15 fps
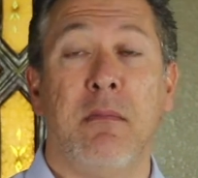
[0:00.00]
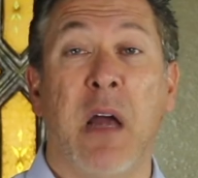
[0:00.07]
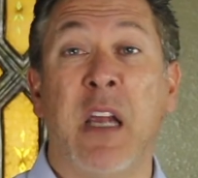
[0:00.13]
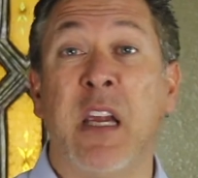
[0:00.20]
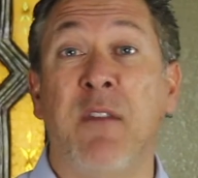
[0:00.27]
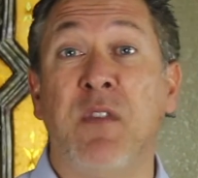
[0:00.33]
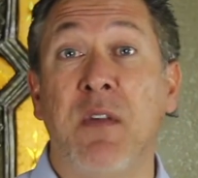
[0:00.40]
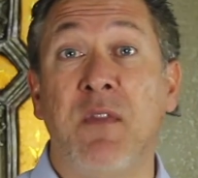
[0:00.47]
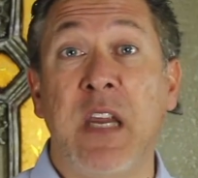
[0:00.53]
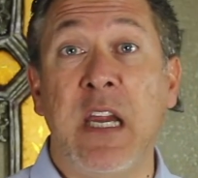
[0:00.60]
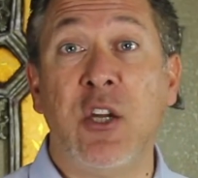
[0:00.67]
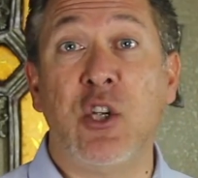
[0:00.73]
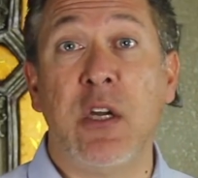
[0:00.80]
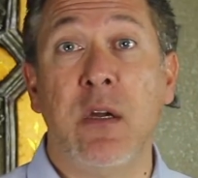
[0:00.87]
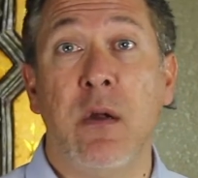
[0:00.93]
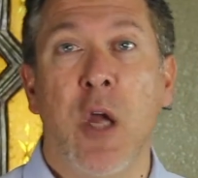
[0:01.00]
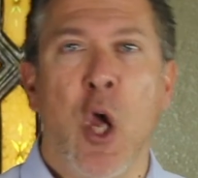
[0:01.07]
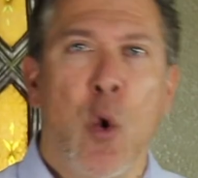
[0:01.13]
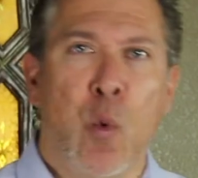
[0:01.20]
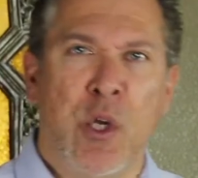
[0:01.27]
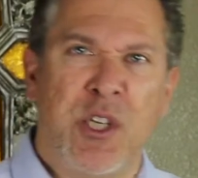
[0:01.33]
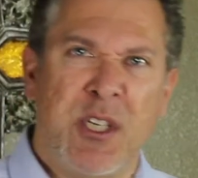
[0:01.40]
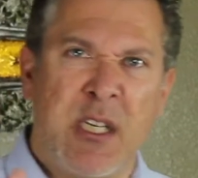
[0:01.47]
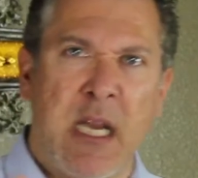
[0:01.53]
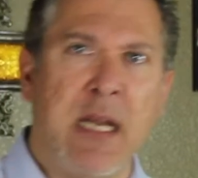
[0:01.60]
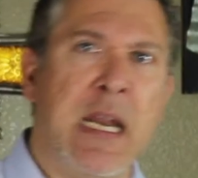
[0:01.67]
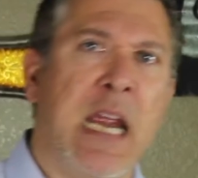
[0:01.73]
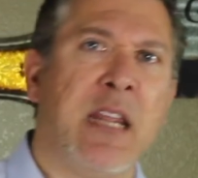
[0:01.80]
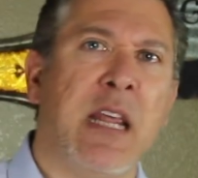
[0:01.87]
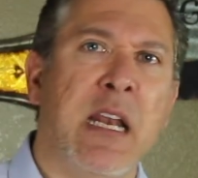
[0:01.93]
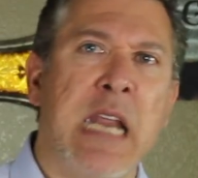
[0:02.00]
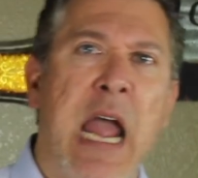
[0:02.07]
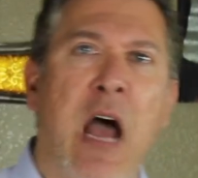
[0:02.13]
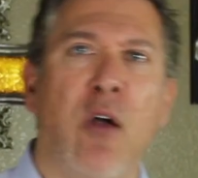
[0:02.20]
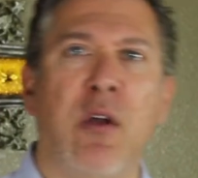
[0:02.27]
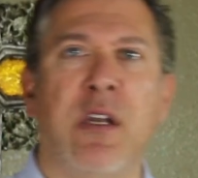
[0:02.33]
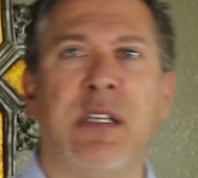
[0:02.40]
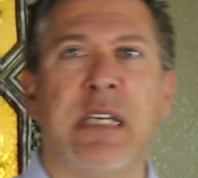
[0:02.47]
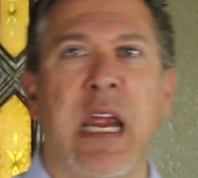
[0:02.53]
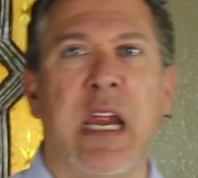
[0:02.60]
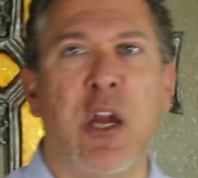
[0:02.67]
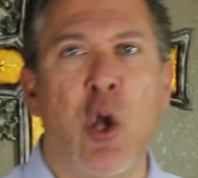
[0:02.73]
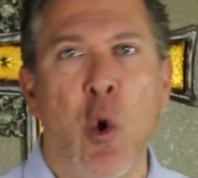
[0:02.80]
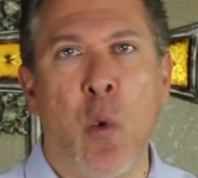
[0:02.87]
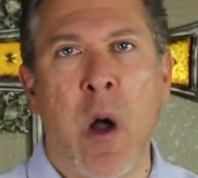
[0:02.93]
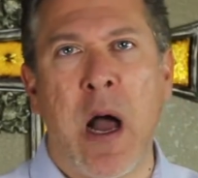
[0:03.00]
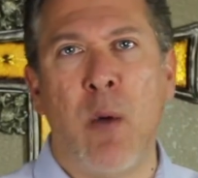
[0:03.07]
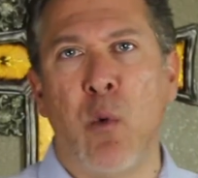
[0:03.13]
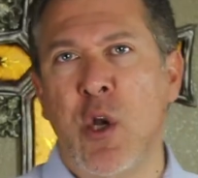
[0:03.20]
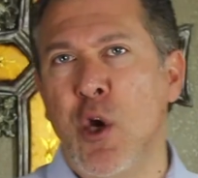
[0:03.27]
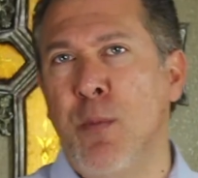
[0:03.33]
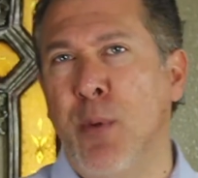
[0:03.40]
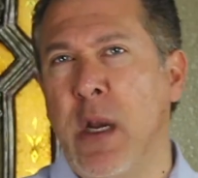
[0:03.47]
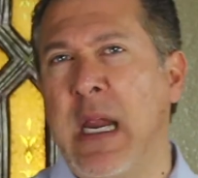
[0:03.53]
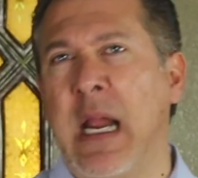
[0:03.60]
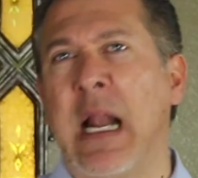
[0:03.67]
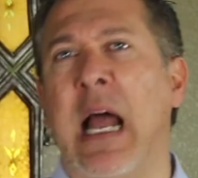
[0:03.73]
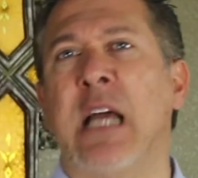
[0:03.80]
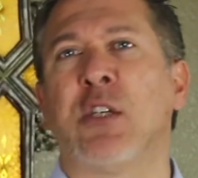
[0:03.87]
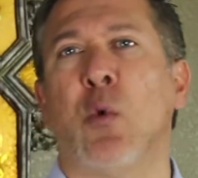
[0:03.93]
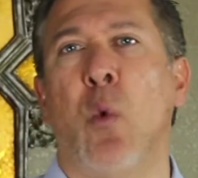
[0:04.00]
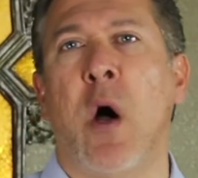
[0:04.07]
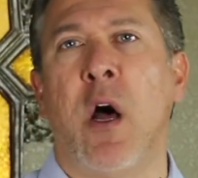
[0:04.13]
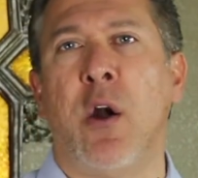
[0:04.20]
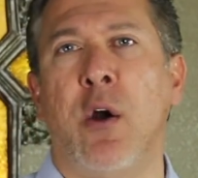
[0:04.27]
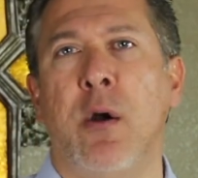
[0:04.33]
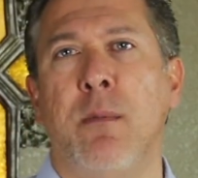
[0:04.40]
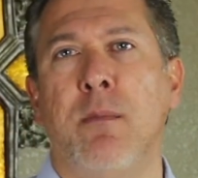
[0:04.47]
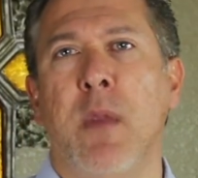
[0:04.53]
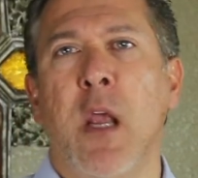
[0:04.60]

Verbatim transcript: a gift of teaching would sit Nathan down and say, you know what, when you bring a glass of water,